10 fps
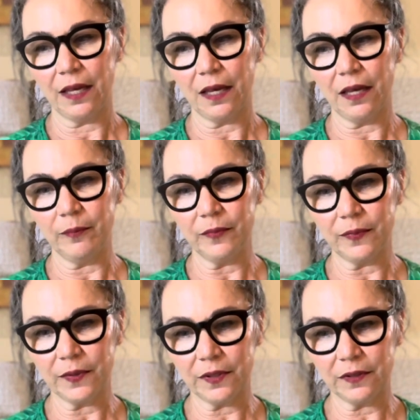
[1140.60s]
I'm
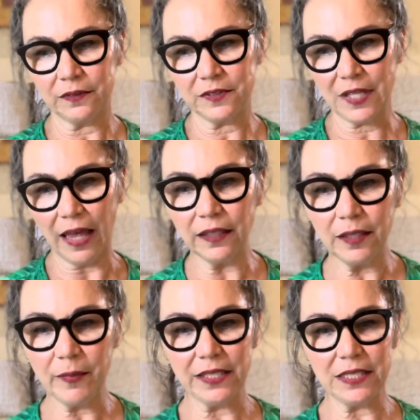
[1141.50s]
telling
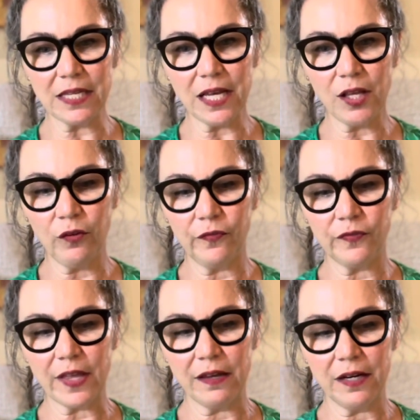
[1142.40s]
myself
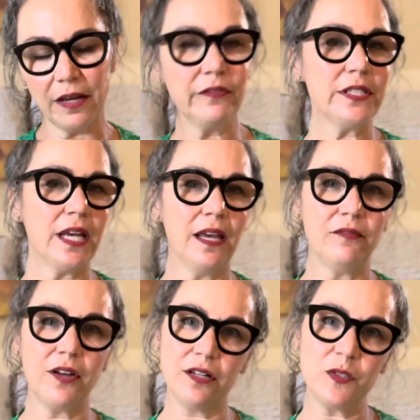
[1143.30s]
that every day I've
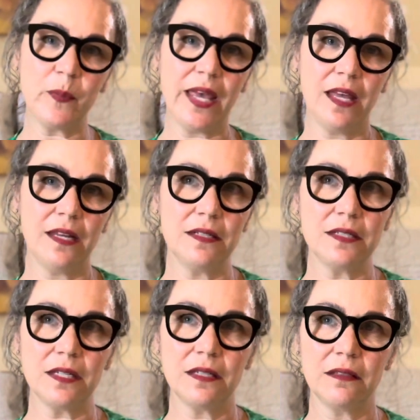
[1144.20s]
got to
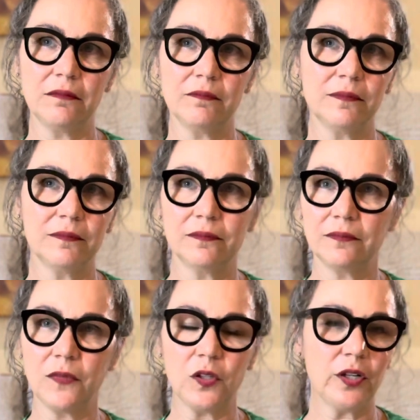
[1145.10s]
spend
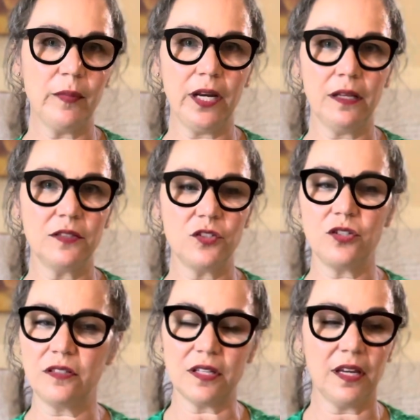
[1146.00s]
30 minutes
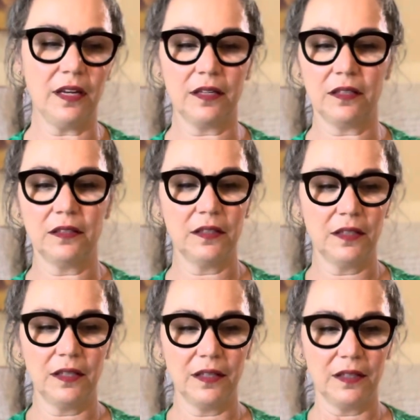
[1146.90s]
just like
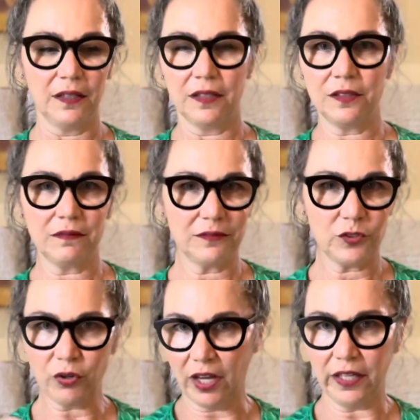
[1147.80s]

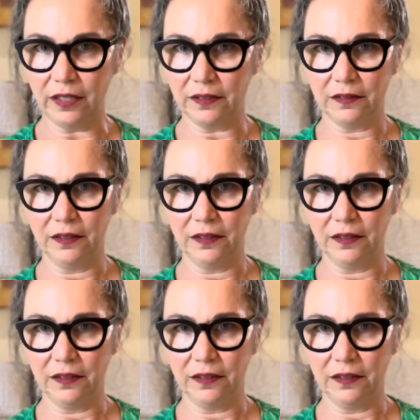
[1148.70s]
trying